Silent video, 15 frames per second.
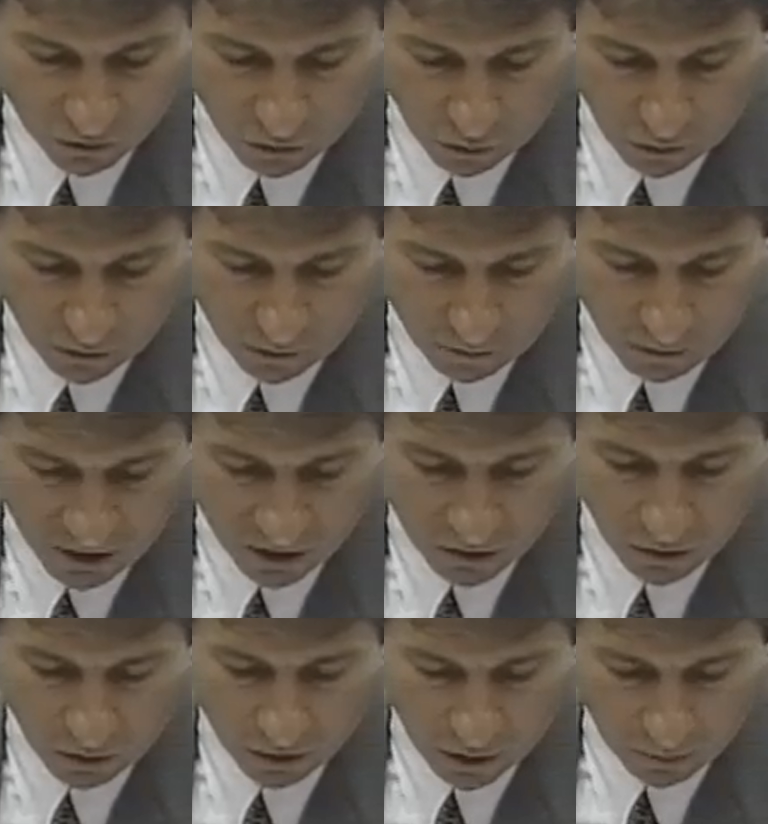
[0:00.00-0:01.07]
door of the
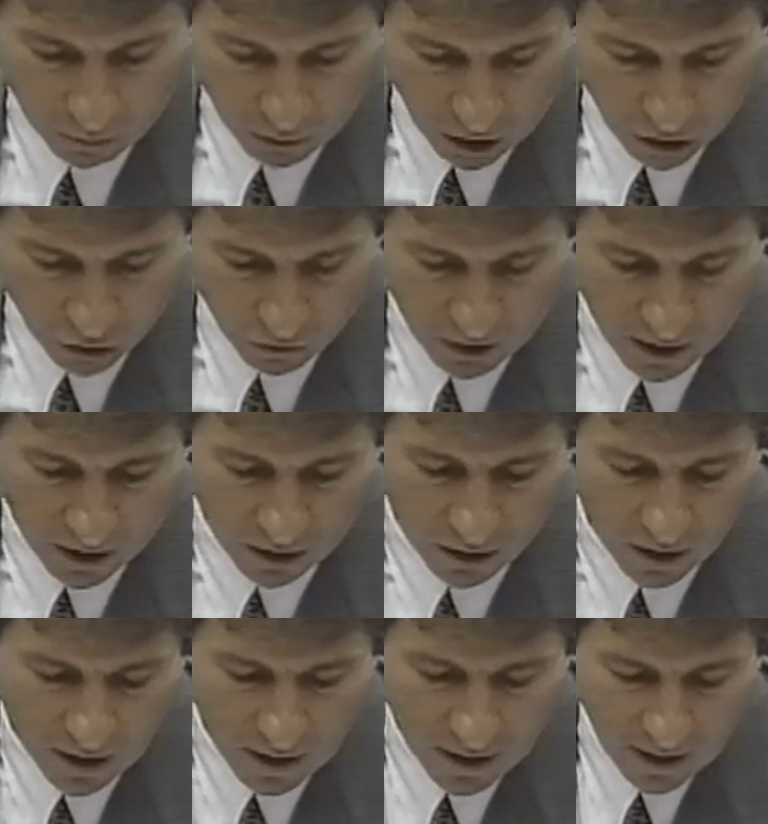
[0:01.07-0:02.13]
vehicle and a blood trail.
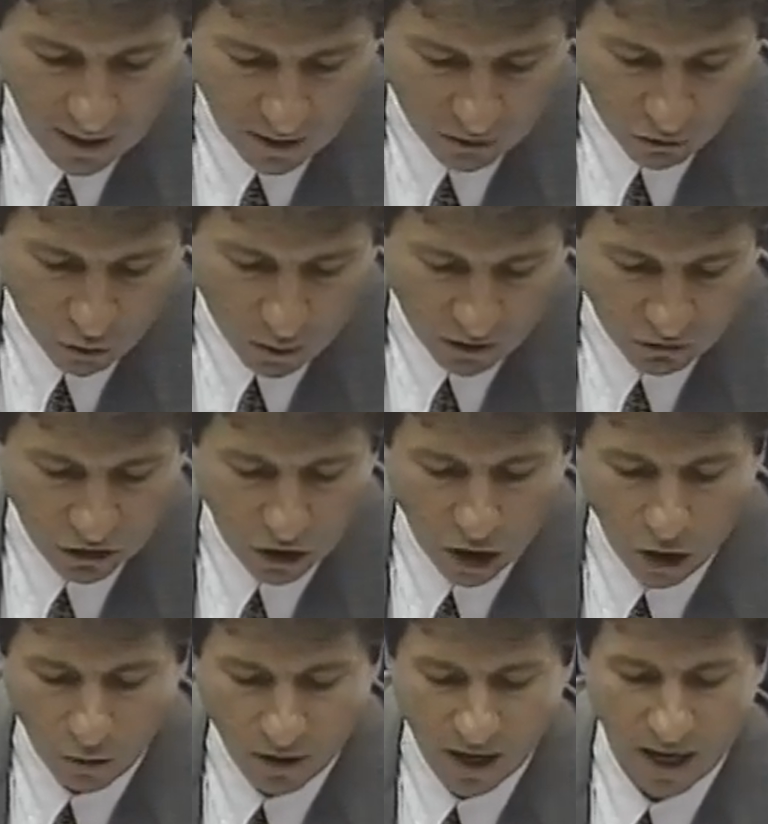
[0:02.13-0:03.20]
And his question,
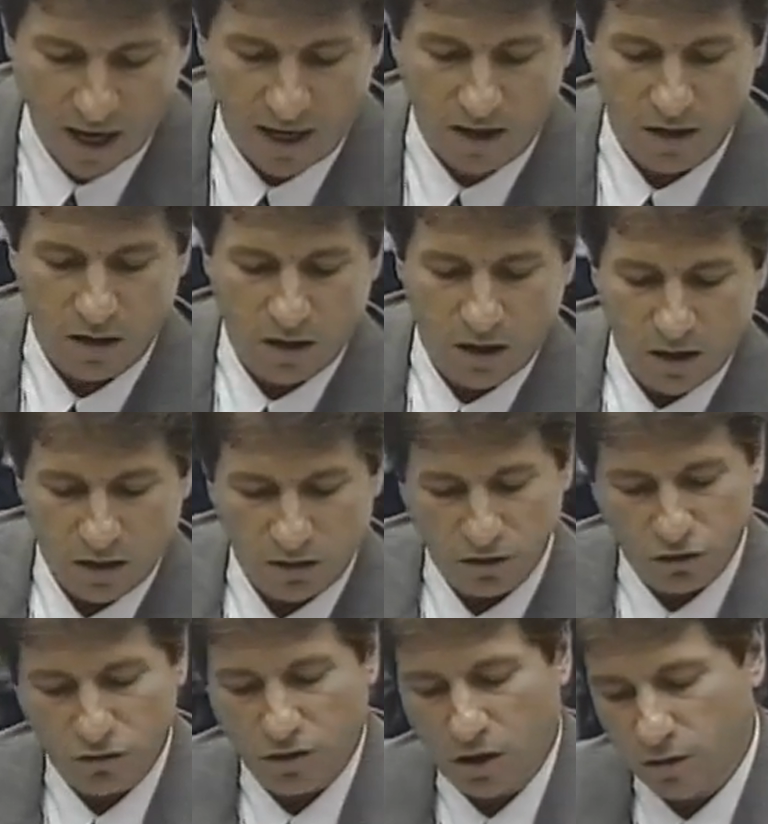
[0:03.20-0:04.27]
okay, did
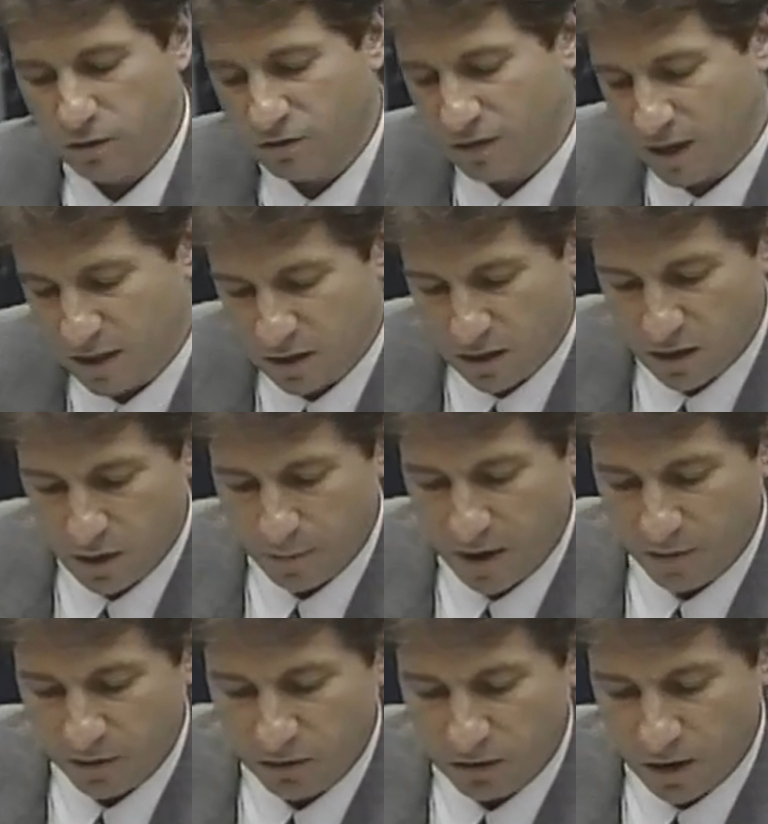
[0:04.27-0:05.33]
you notice anything
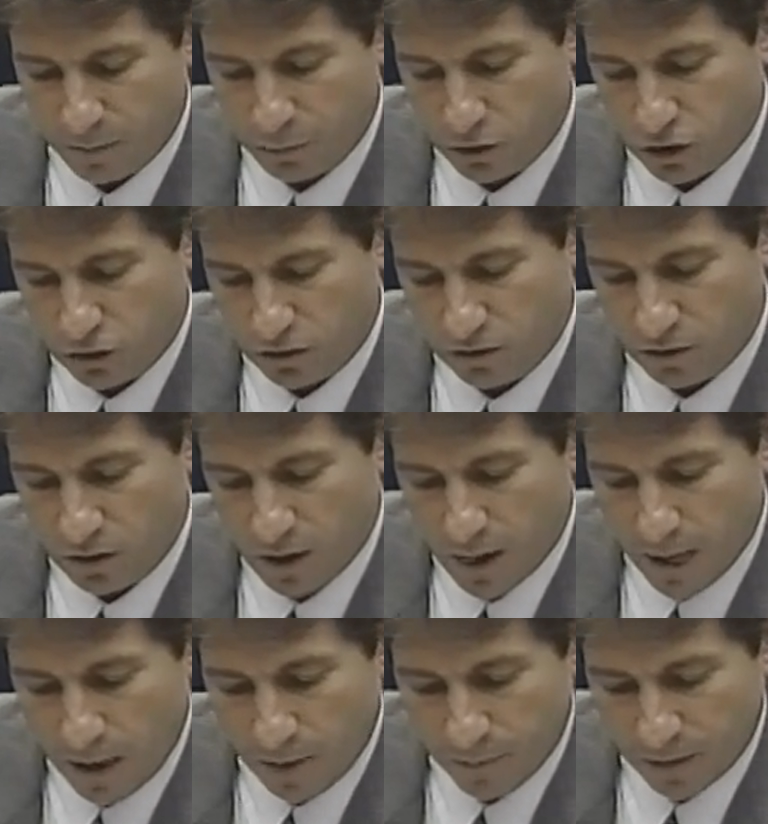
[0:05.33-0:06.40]
about the temperature
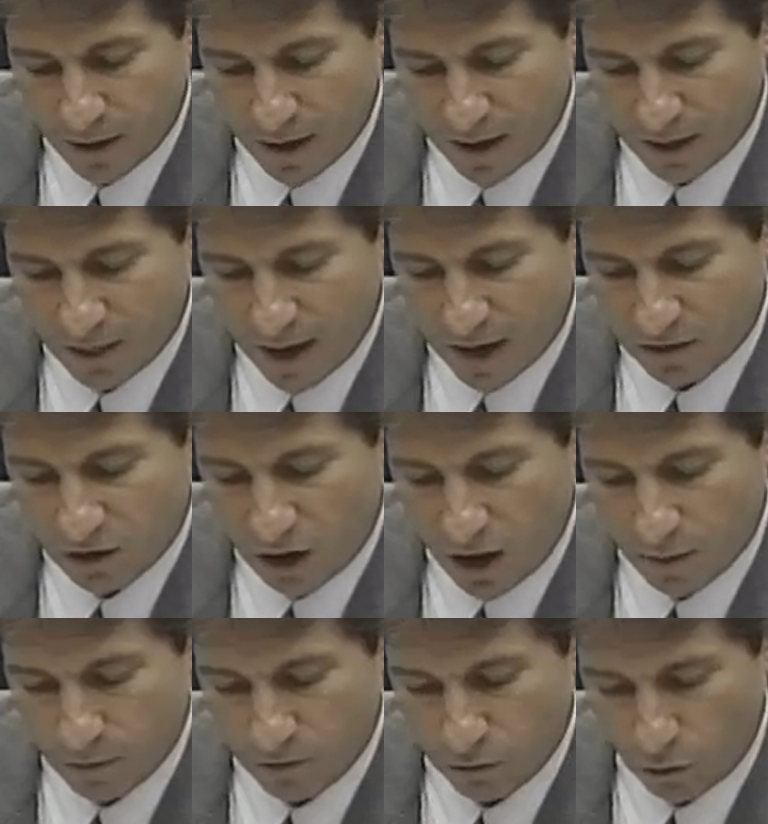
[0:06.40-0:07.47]
at that
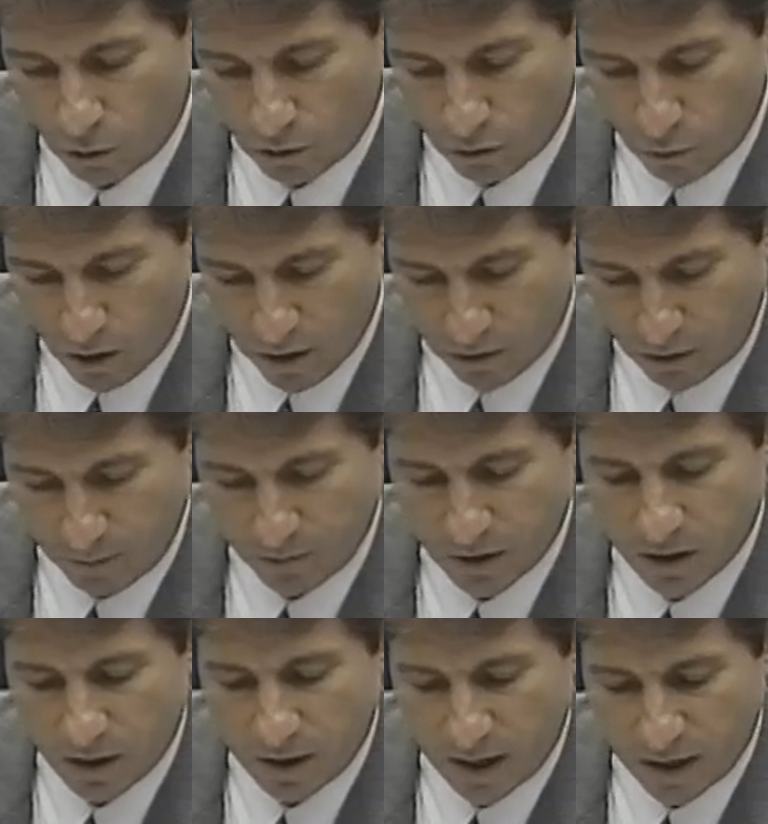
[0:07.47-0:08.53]
time or the weather?
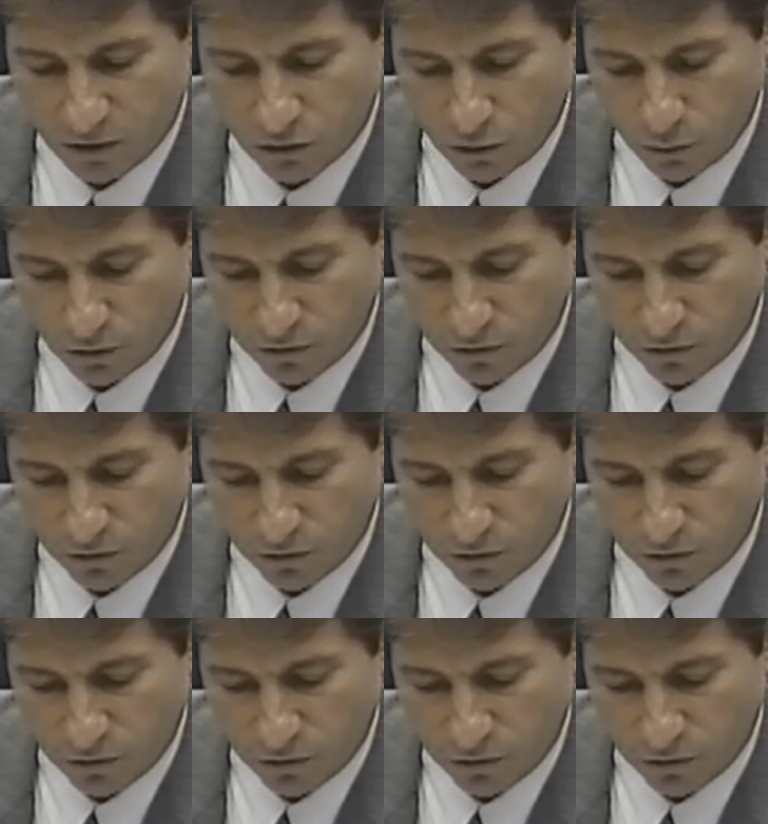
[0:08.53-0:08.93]
Answer, it was